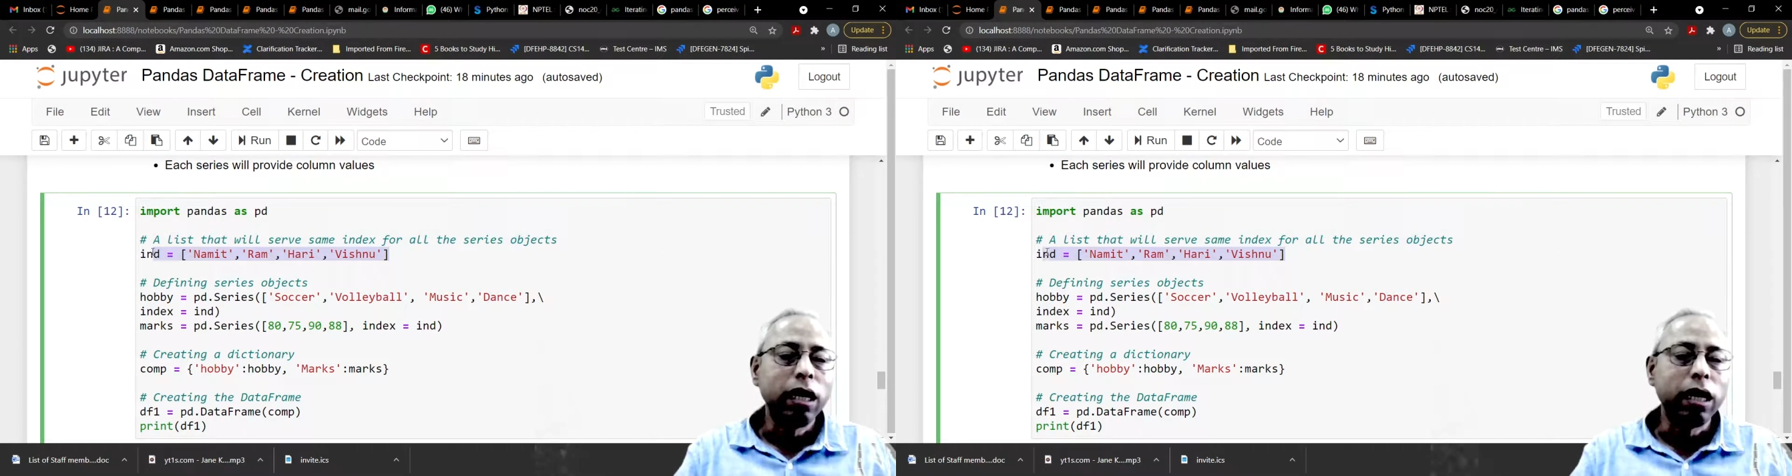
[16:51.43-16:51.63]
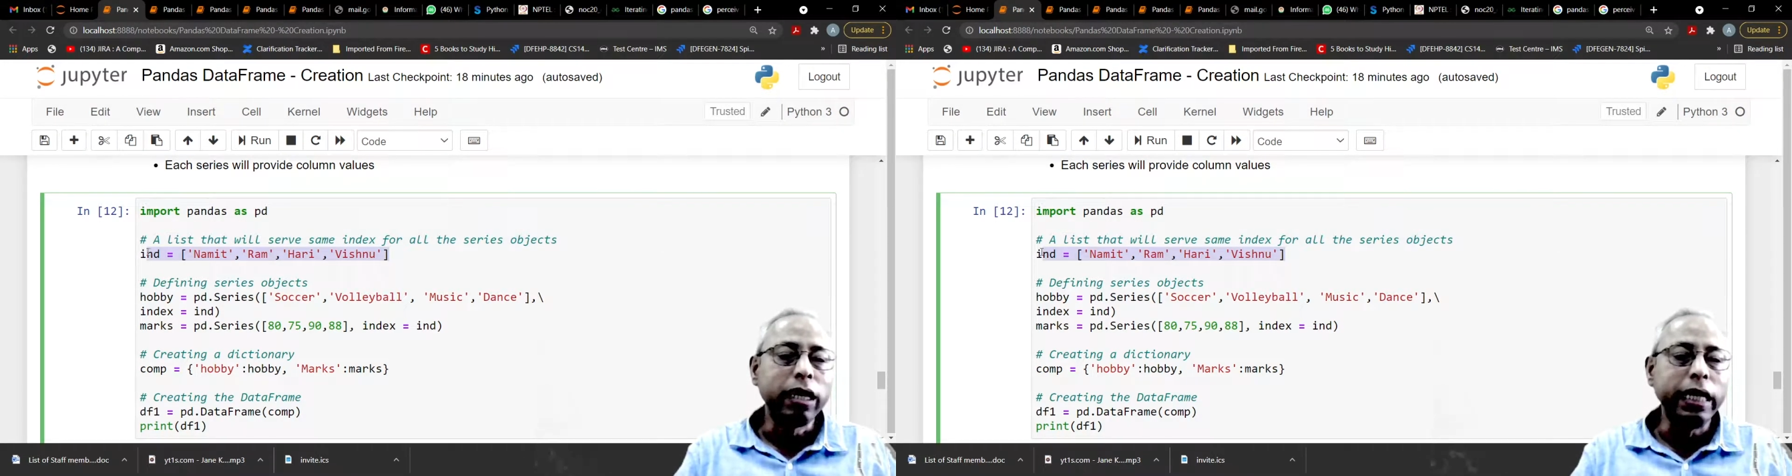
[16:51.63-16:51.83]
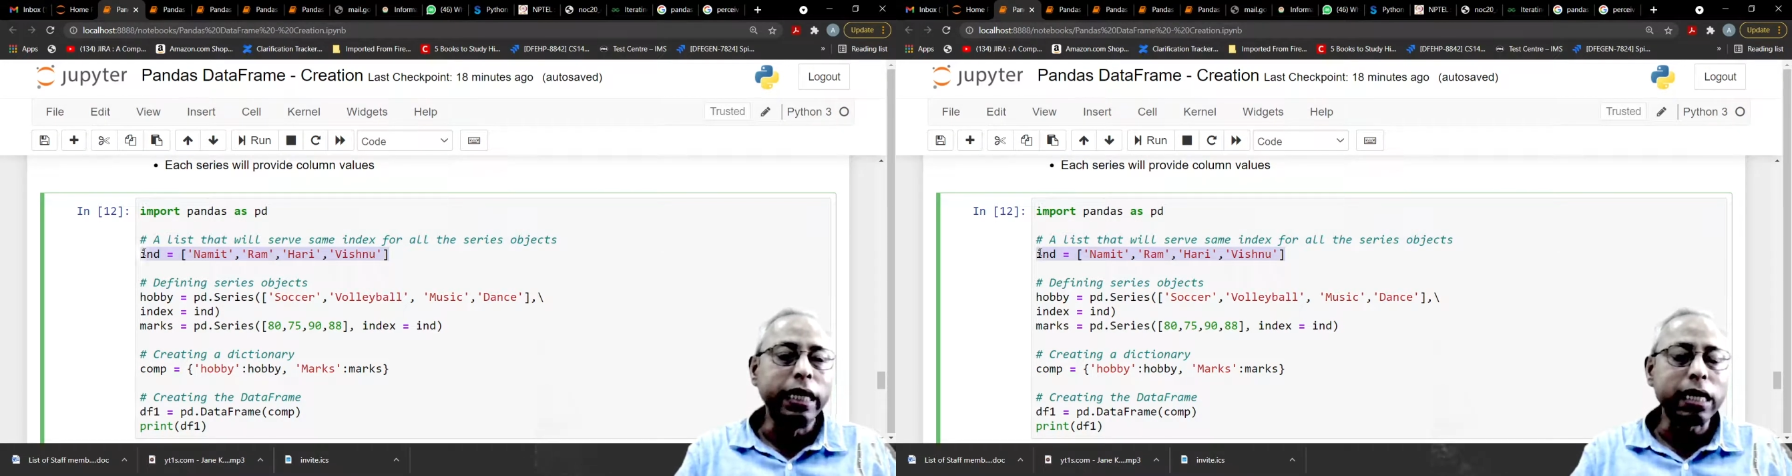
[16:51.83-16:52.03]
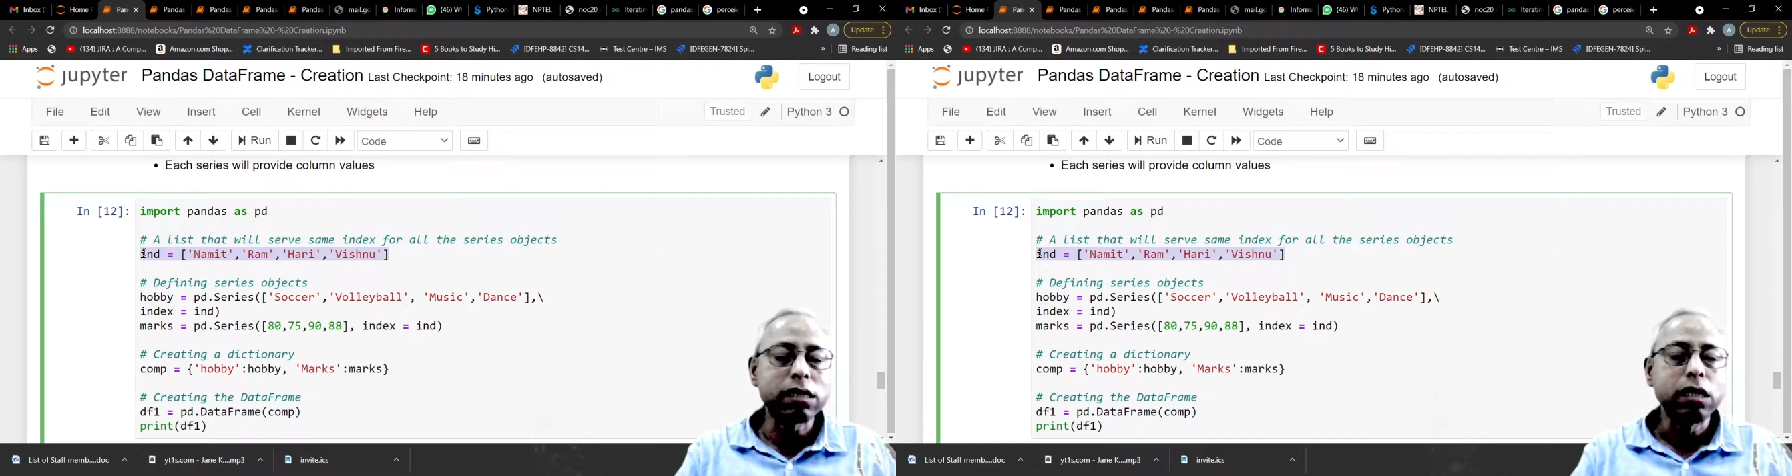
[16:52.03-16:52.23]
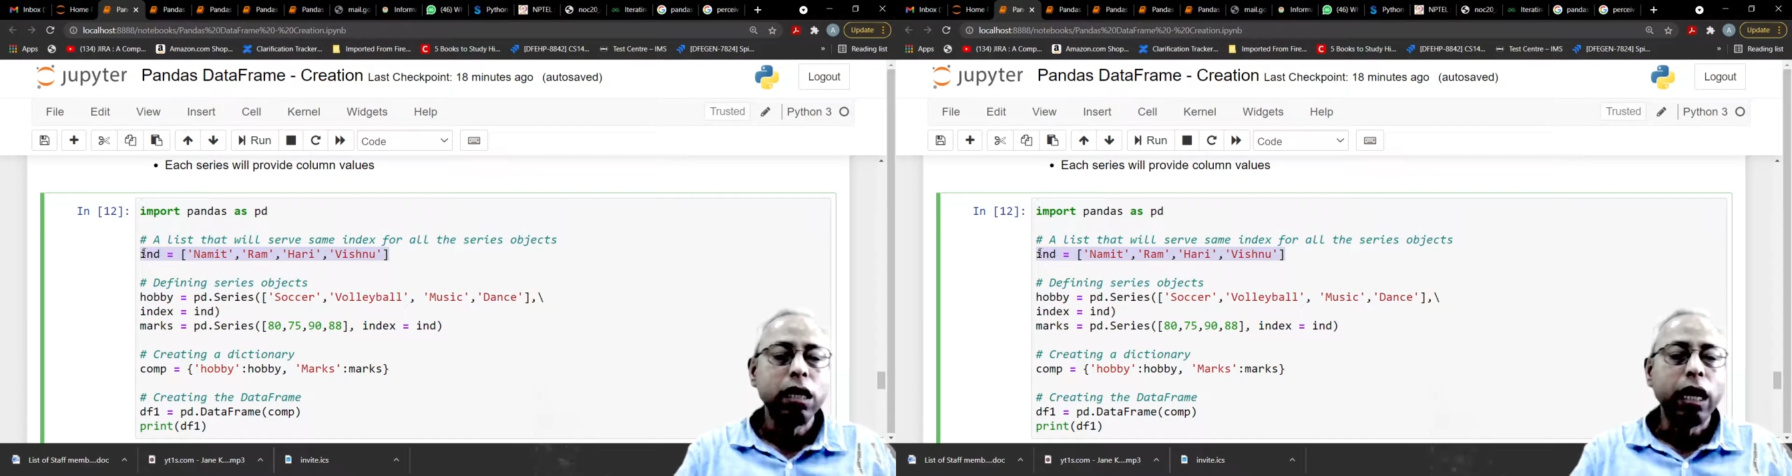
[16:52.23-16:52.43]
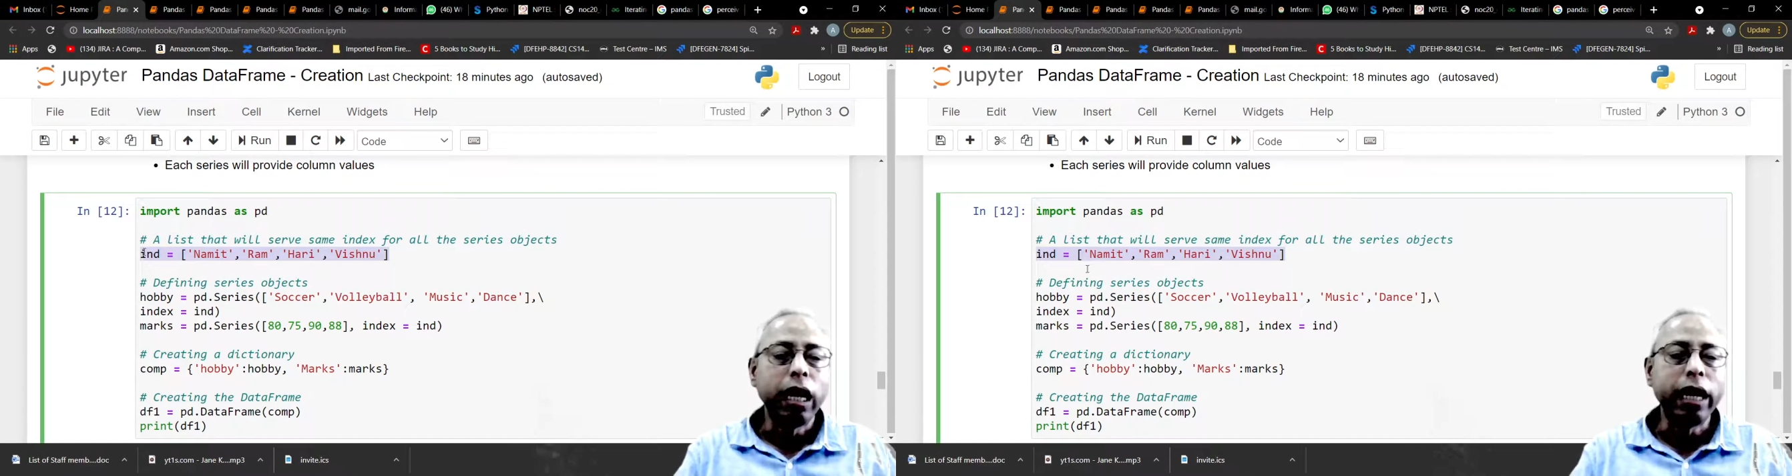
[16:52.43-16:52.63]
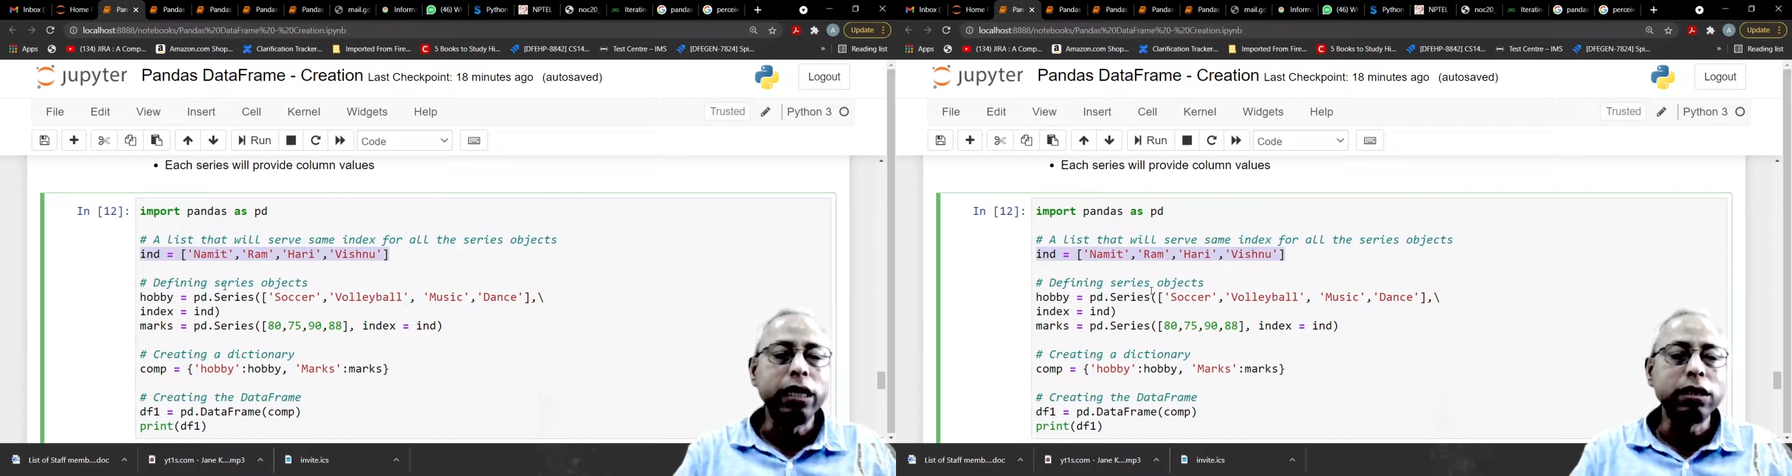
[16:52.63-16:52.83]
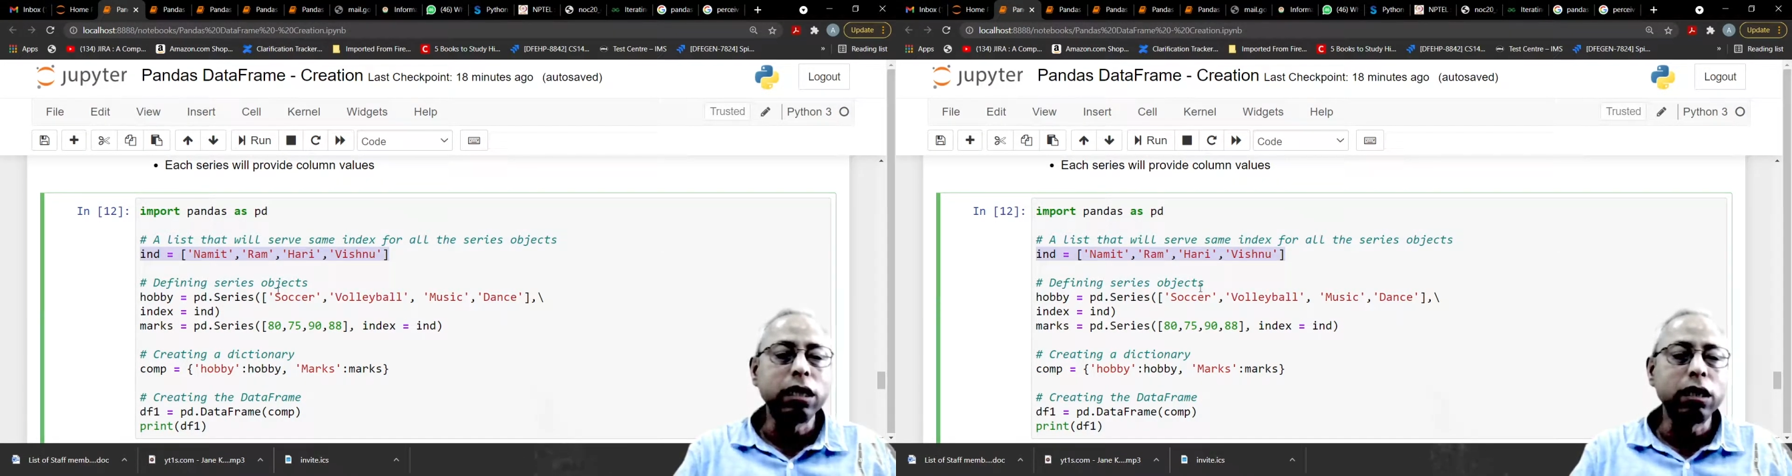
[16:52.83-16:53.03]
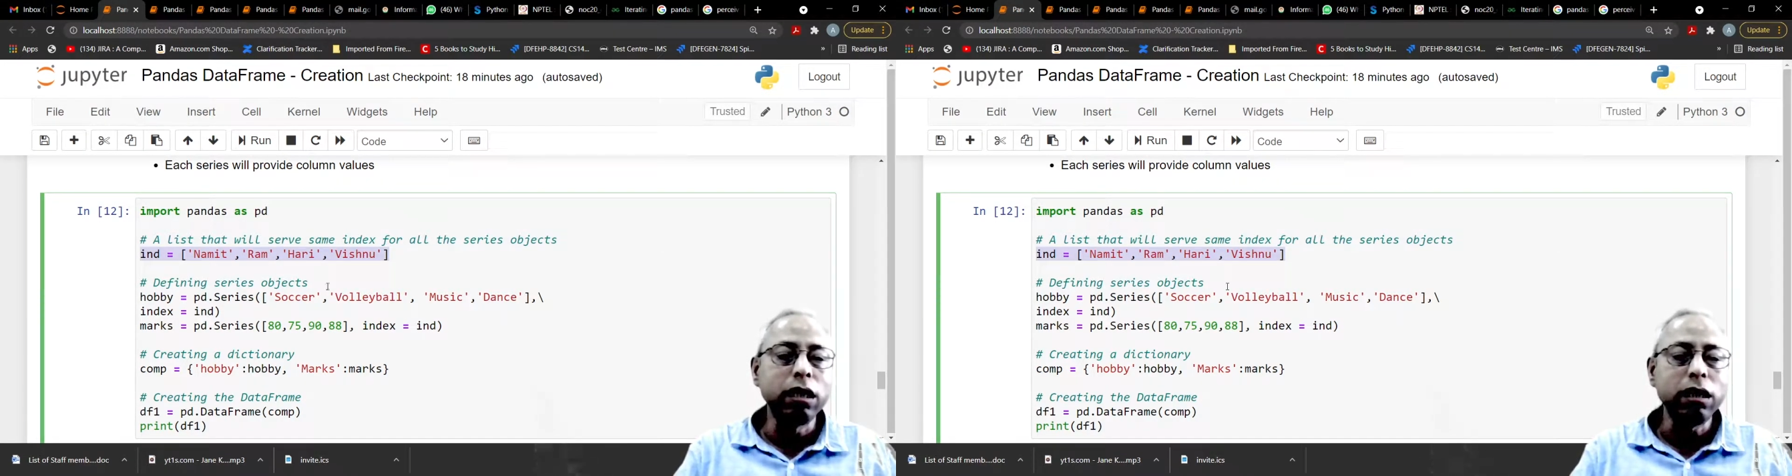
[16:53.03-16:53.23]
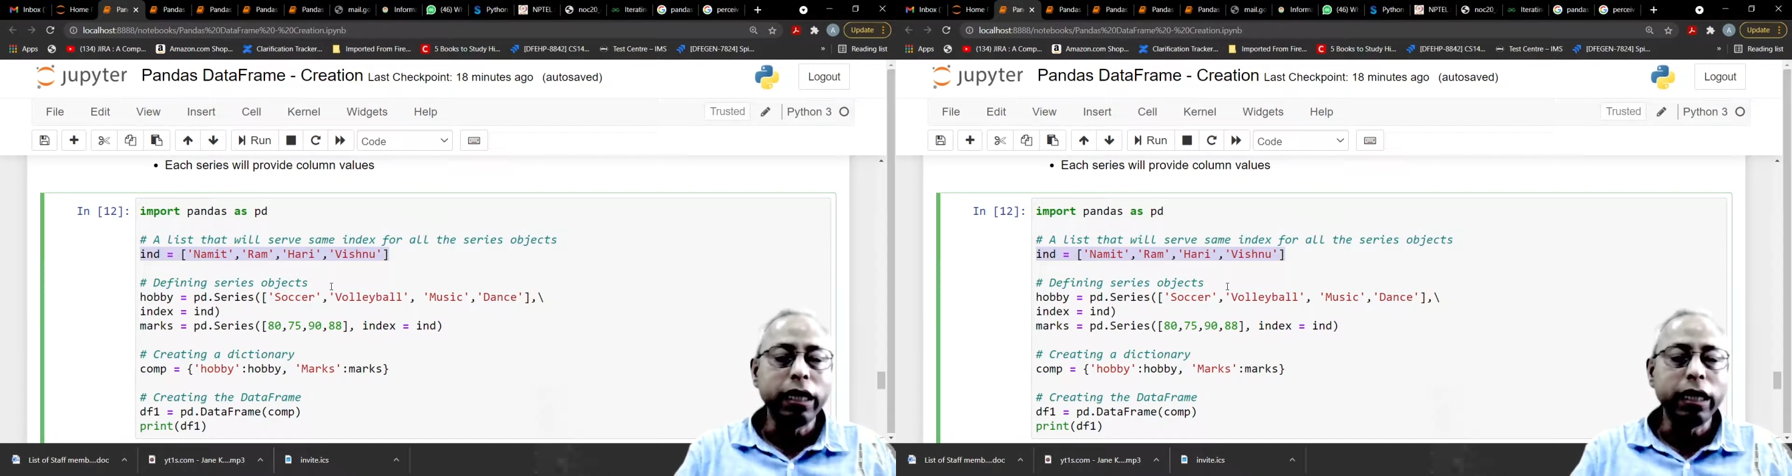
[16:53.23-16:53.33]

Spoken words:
index, and these are the